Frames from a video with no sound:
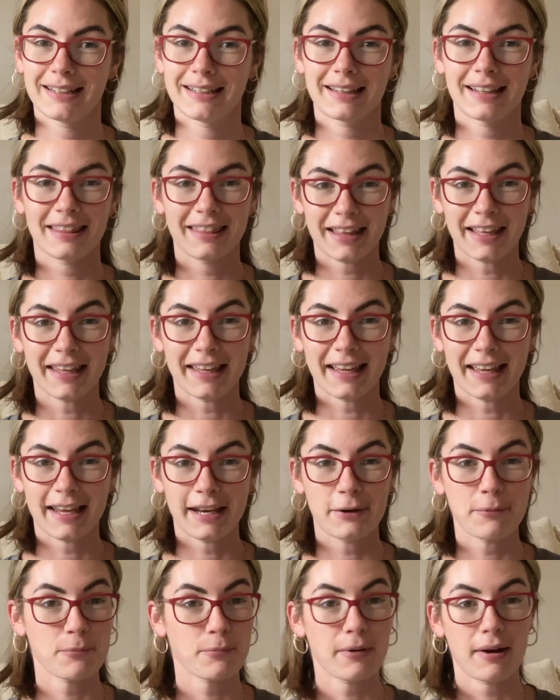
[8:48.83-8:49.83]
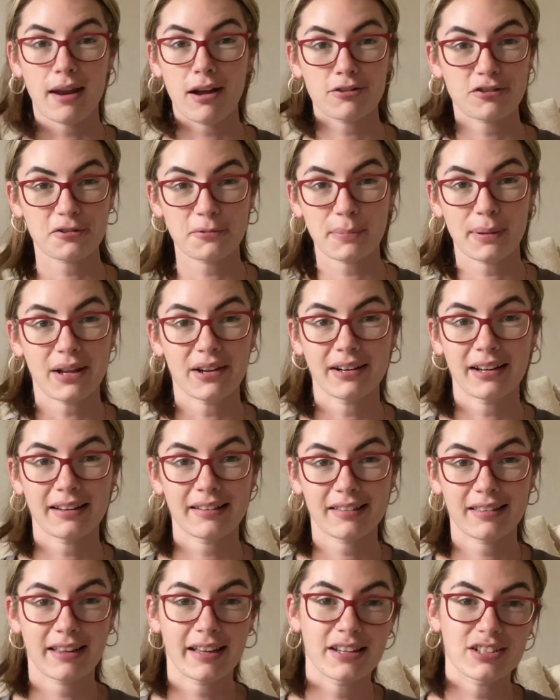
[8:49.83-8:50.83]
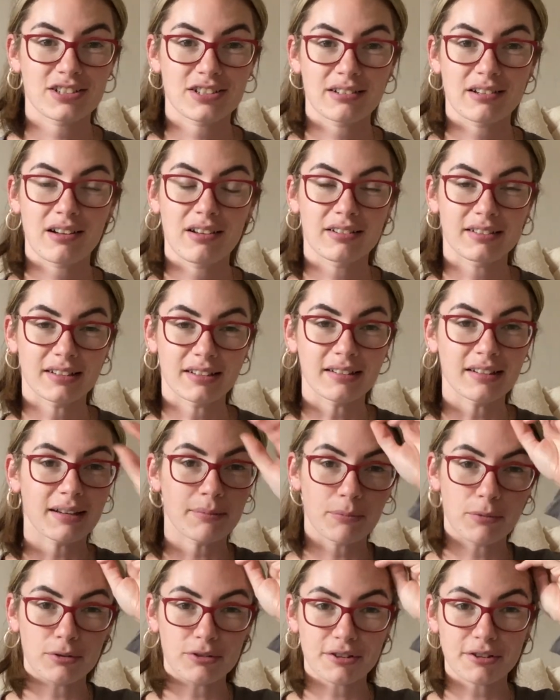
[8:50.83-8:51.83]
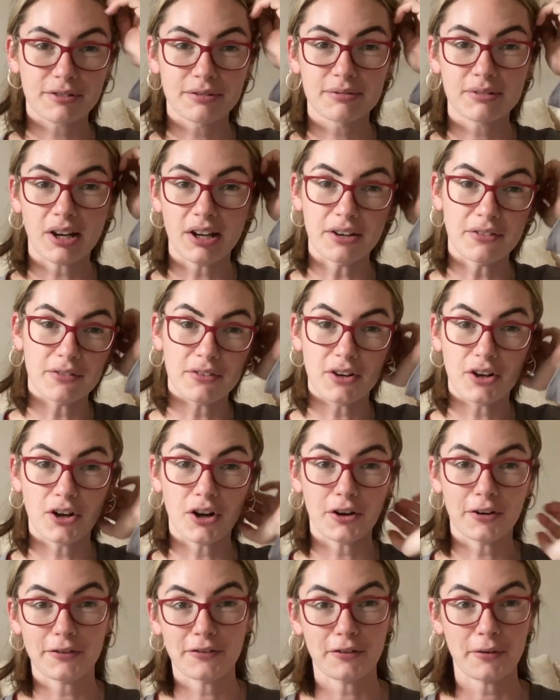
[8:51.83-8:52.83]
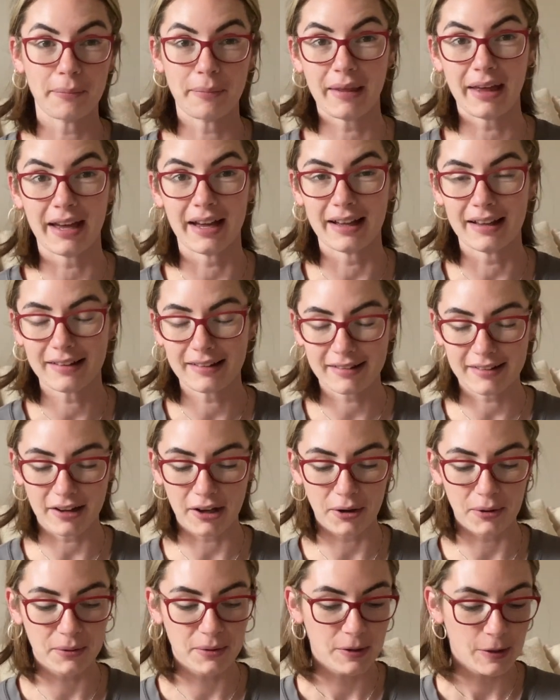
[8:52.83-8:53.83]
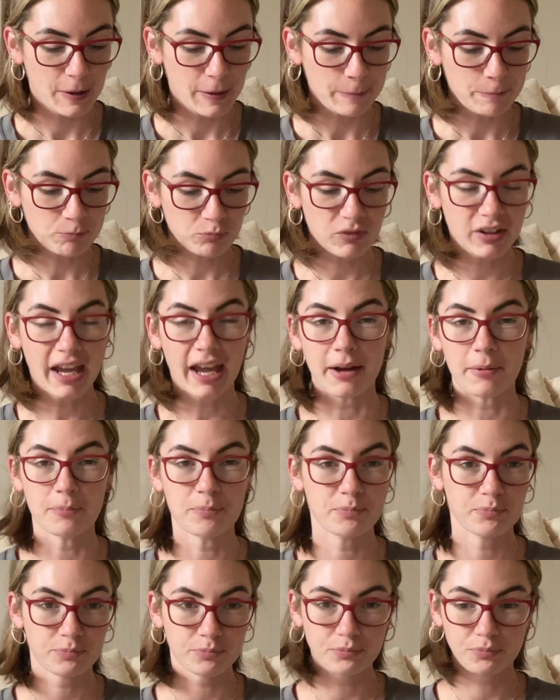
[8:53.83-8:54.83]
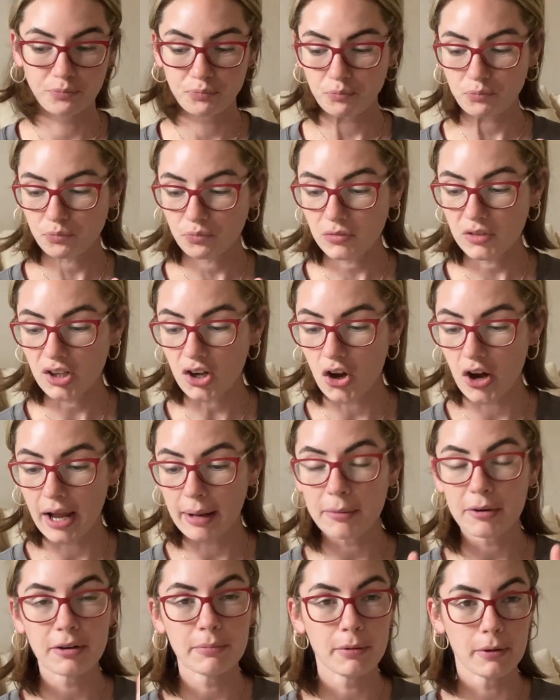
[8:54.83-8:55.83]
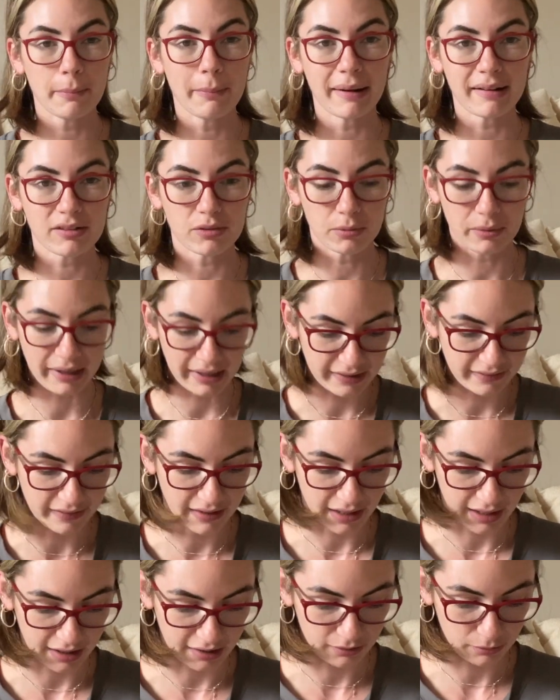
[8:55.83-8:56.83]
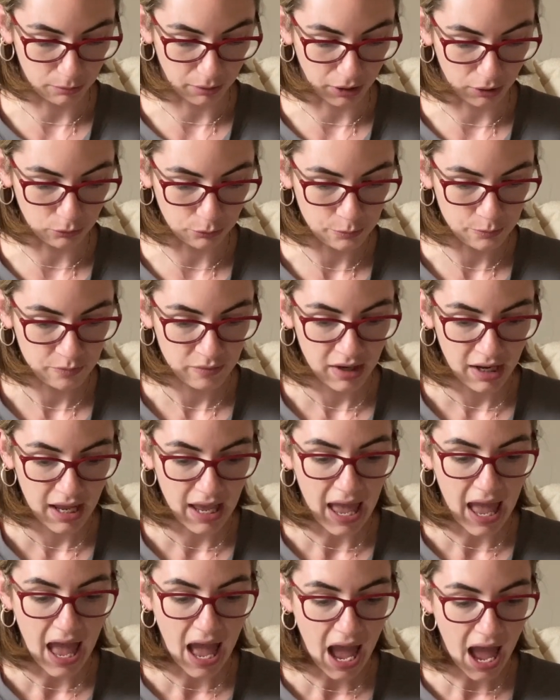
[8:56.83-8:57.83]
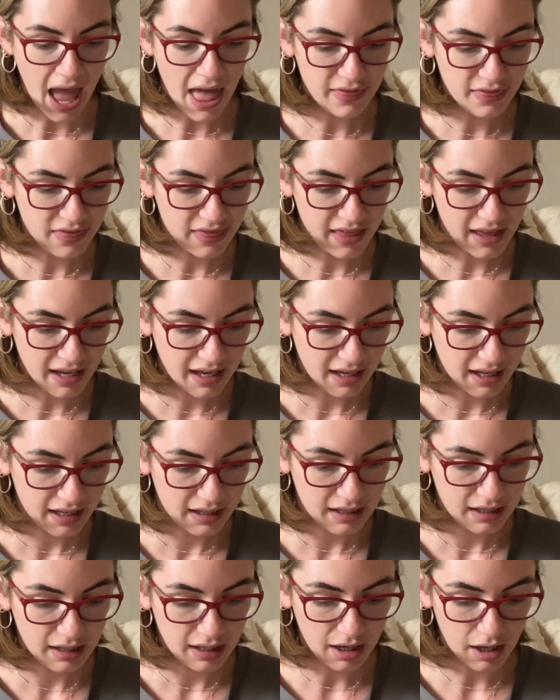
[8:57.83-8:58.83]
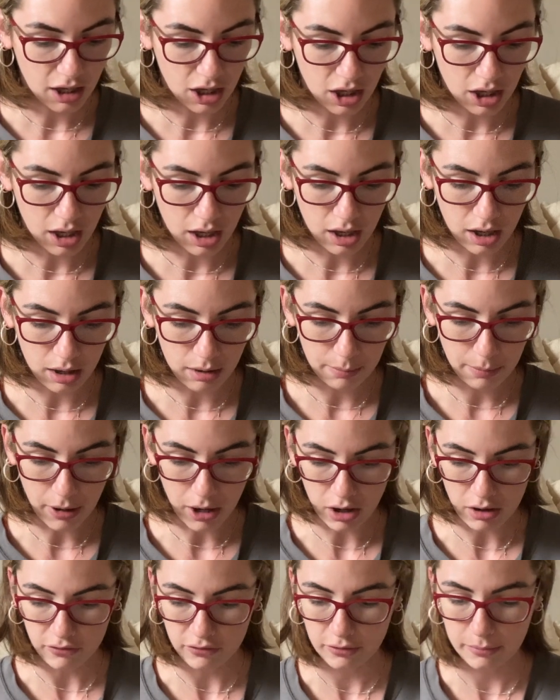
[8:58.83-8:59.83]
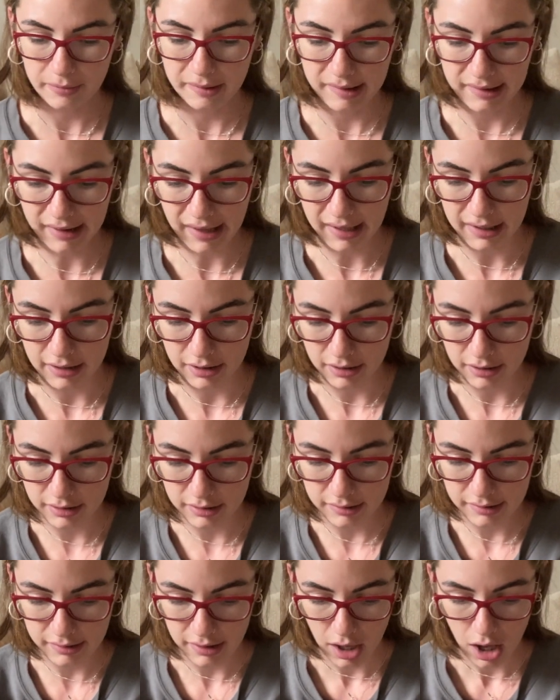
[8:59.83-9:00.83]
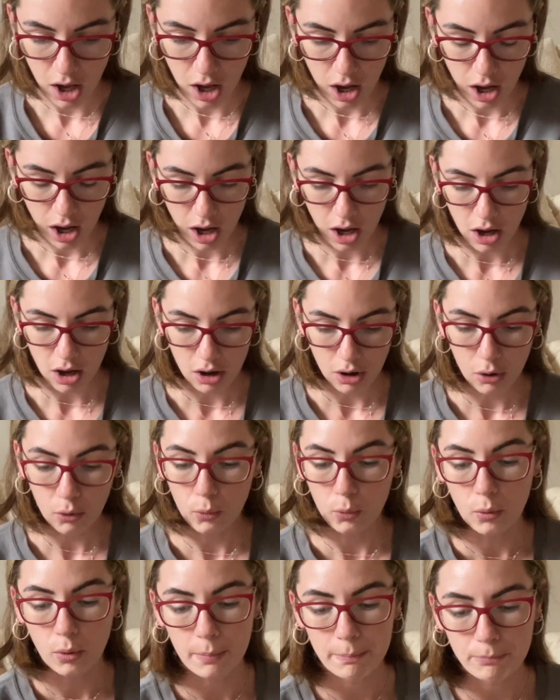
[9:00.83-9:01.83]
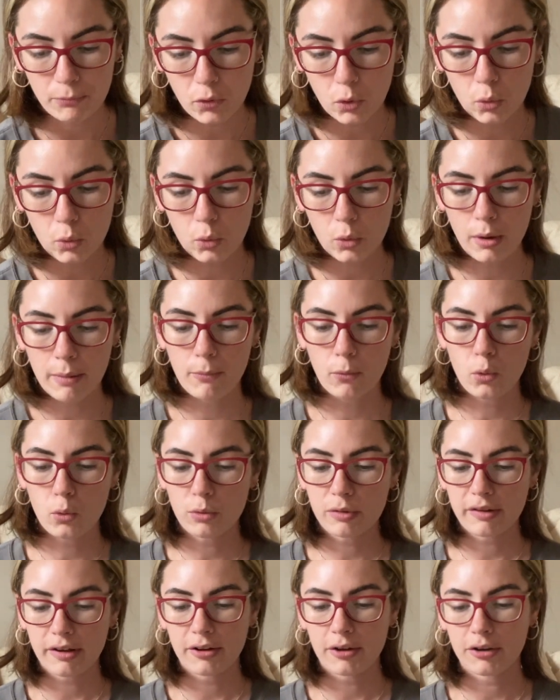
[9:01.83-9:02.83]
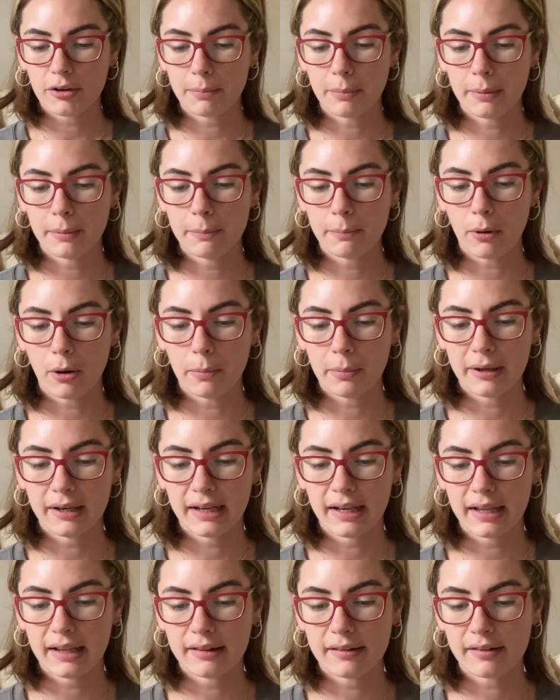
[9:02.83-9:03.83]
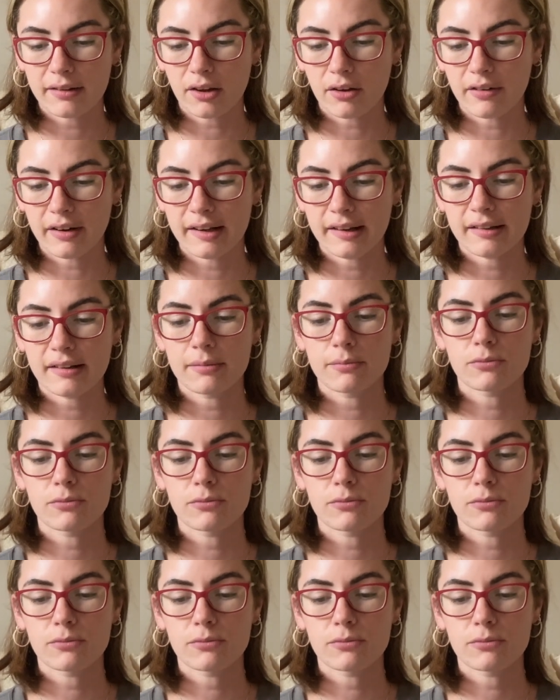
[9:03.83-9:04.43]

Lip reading: thinking, well, I'll just plant it into the kitchen garden and we'll just kind of go from there. So yeah, I am going to put basil in there as well. And then apart from salads, oh, I'm also going to be popping in, some